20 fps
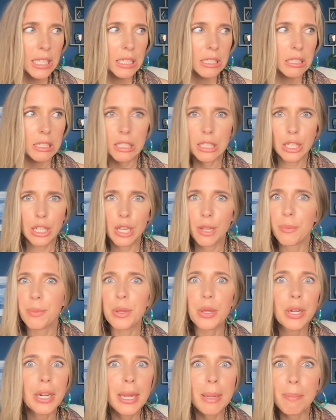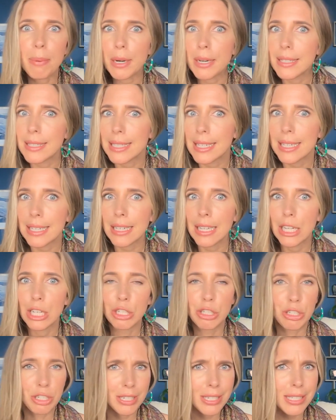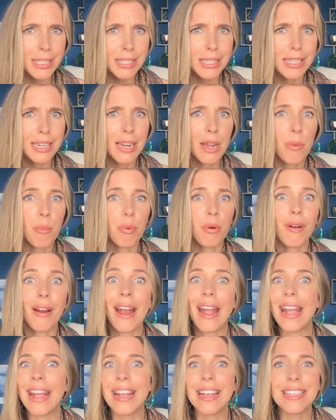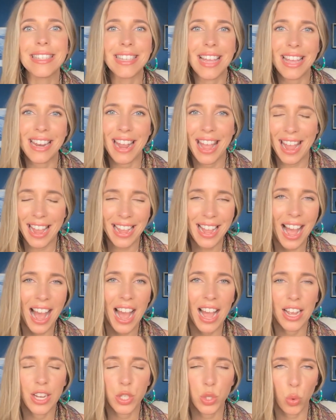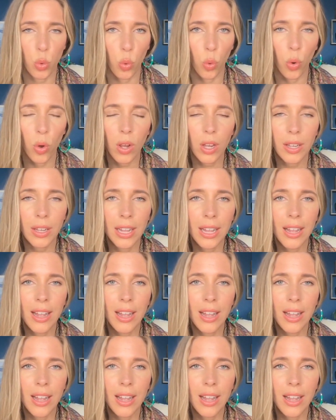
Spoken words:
Did the community person just praise an AI tool?